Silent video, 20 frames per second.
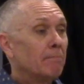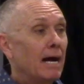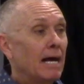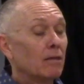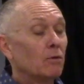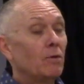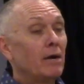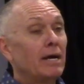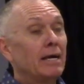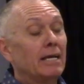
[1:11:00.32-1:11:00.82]
by
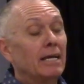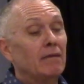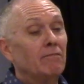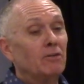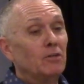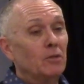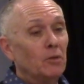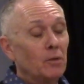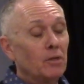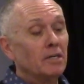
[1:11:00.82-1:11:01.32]
the way, if
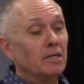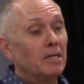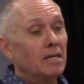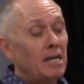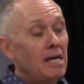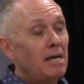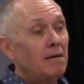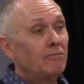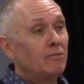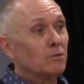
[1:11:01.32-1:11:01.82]
you do it
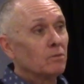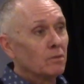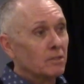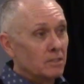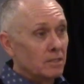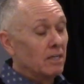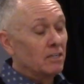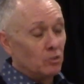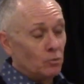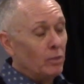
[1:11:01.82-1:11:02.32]
enough, you'll
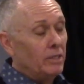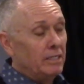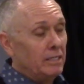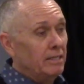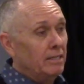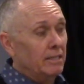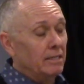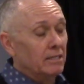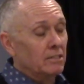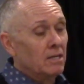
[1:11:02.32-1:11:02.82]
listen, because we
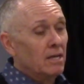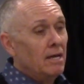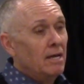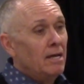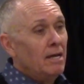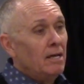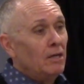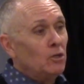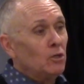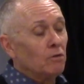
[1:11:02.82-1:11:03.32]
did this,
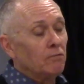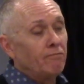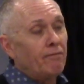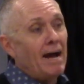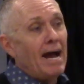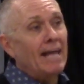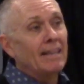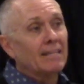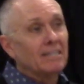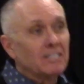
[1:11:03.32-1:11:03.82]
you'll
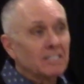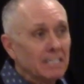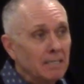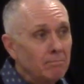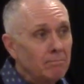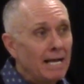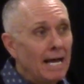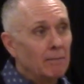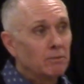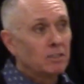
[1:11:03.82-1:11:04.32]
find that
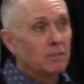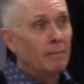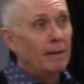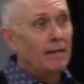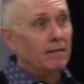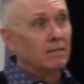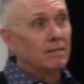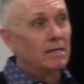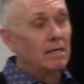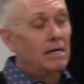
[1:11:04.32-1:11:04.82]
sometimes somebody
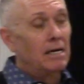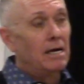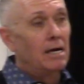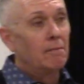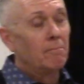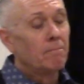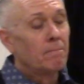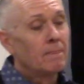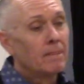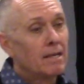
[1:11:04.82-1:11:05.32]
will
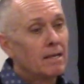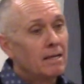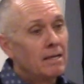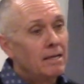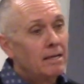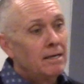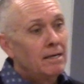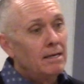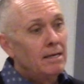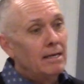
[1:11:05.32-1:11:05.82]
come
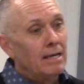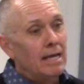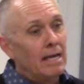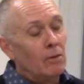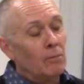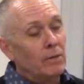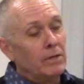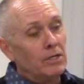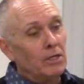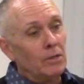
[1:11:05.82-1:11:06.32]

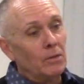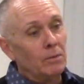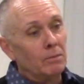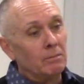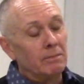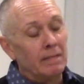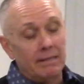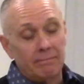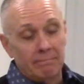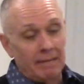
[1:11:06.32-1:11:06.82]
and when you,
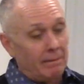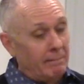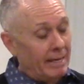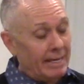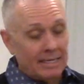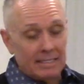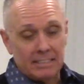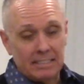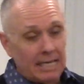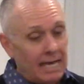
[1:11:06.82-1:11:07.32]
they
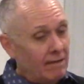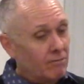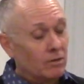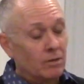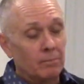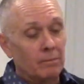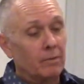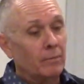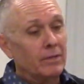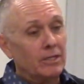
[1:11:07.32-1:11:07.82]
make it say,
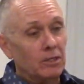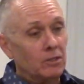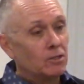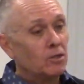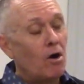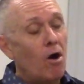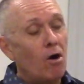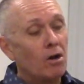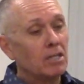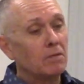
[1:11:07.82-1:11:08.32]
but when you
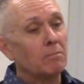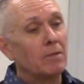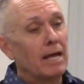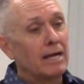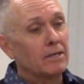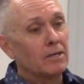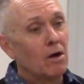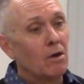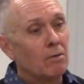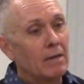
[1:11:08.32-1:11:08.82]
talk to them
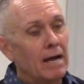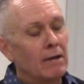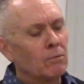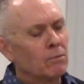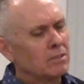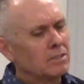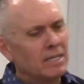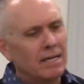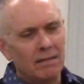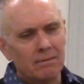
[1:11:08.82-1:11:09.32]
you're on, like,
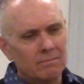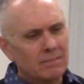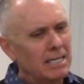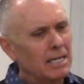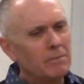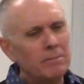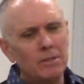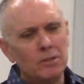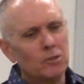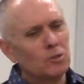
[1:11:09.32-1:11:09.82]
well, tell,
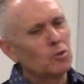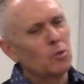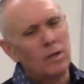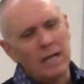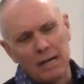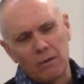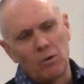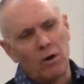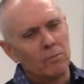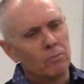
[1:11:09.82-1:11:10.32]
tell me your story,
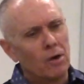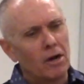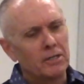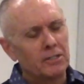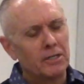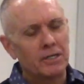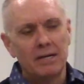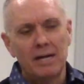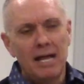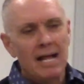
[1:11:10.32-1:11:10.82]
like, what brought
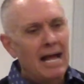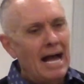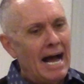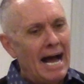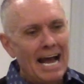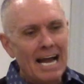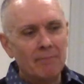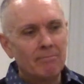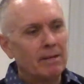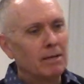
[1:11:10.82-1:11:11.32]
you
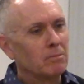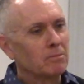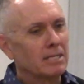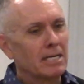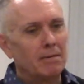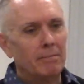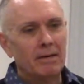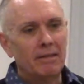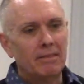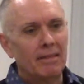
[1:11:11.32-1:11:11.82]
I had people
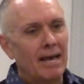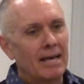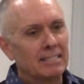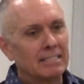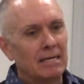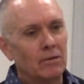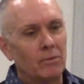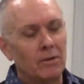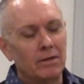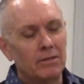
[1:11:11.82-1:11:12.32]
tell me things
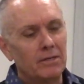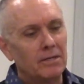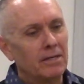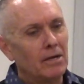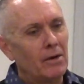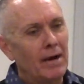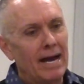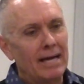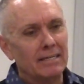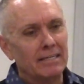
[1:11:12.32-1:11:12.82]
like, well, you
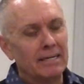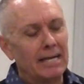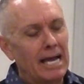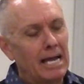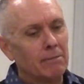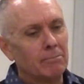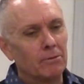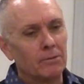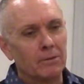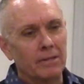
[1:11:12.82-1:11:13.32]
know, I had a
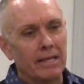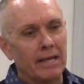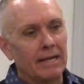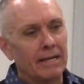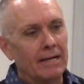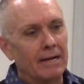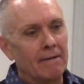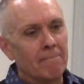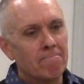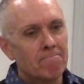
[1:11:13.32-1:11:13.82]
neighbor that
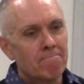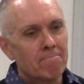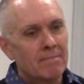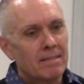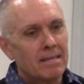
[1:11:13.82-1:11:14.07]
uh,